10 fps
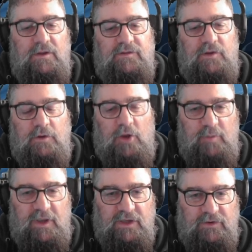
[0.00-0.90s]
So I'll go
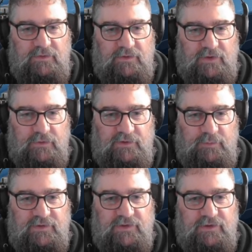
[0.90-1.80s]
back into the service
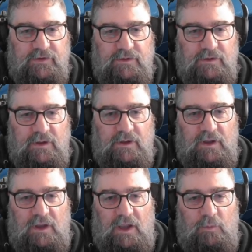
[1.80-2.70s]
position,
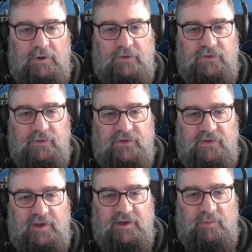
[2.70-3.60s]
and what I'll do is I'll
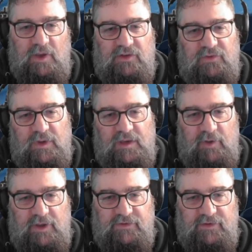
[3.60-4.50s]
take about 20
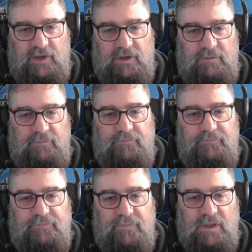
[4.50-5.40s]
pounds out,
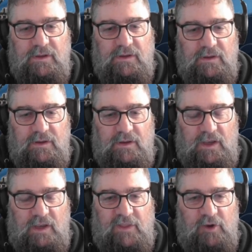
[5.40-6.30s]

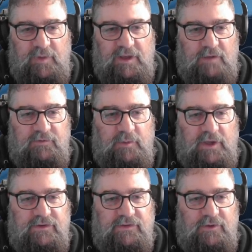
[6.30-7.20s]
and that'll be enough to
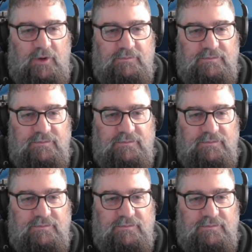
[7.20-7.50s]
make us stop.